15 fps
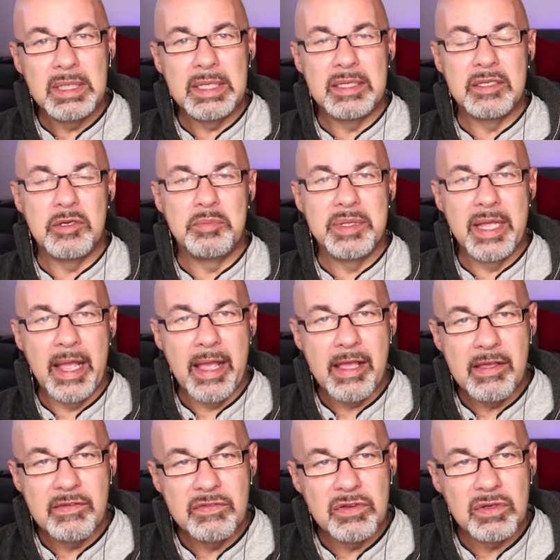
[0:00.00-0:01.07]
and their
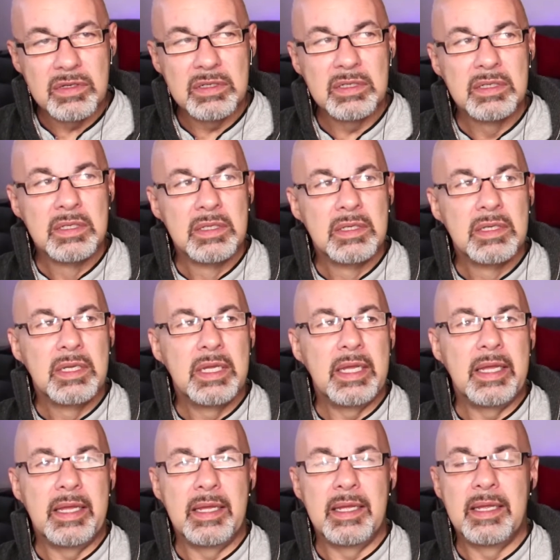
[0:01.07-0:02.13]
behavior
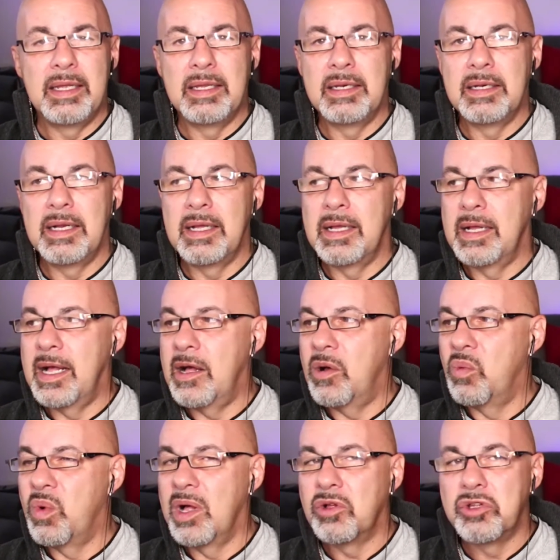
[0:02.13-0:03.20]
and how
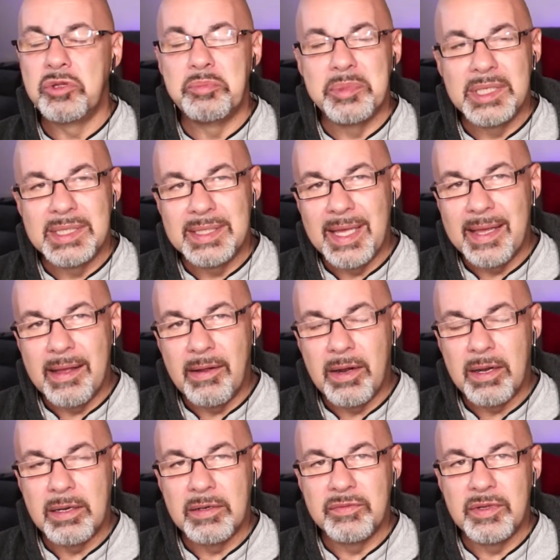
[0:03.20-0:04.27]
welcoming they
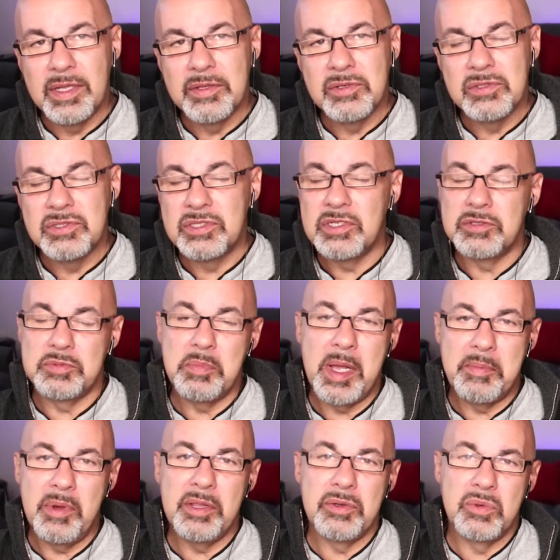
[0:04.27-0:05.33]
are of others. My
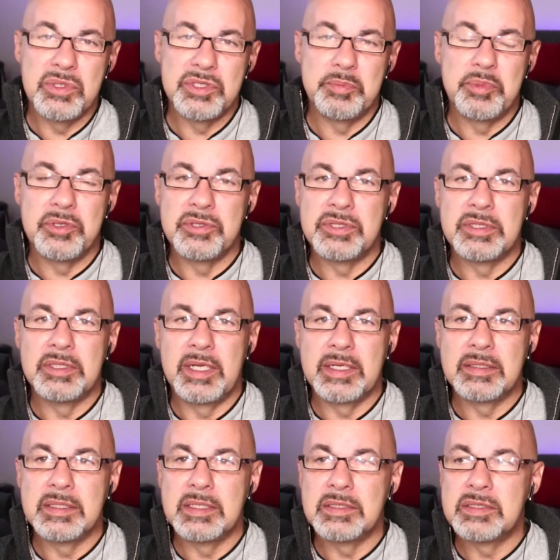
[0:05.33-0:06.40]
mother was a person like
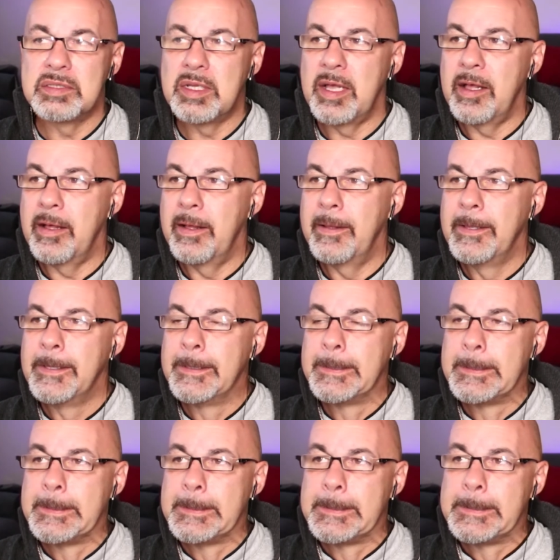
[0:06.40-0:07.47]
this.
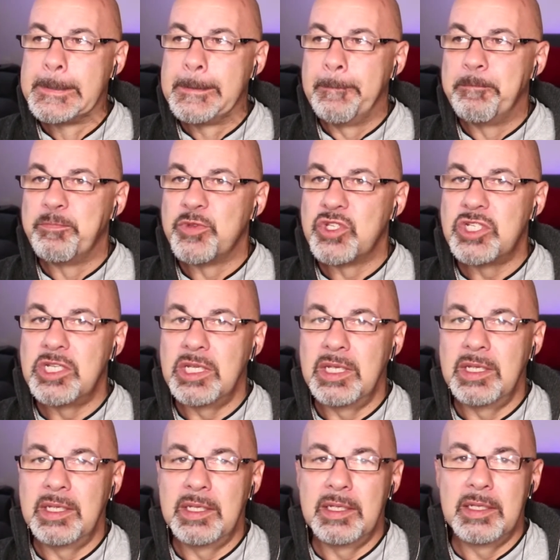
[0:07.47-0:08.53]

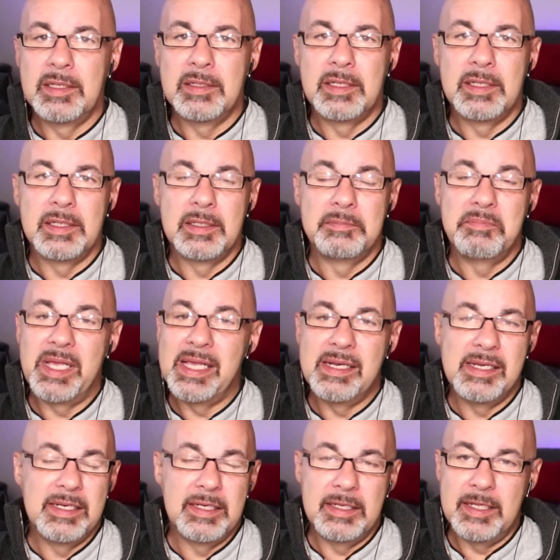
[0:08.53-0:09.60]
She made
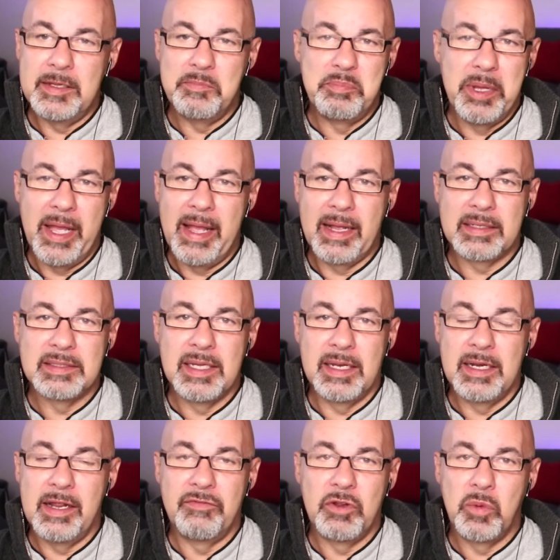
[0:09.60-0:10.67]
an impact
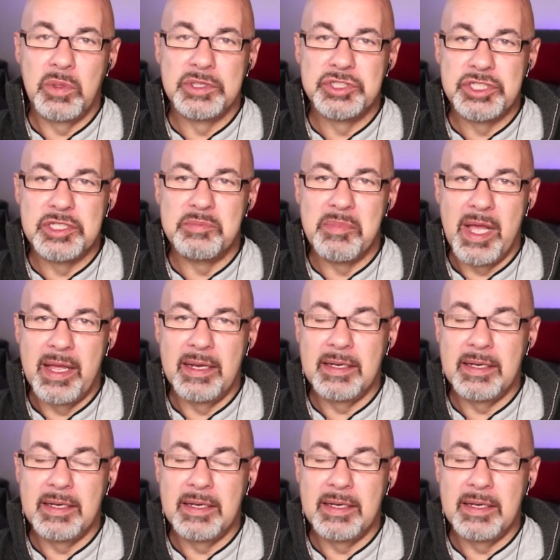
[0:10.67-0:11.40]
on everyone she met.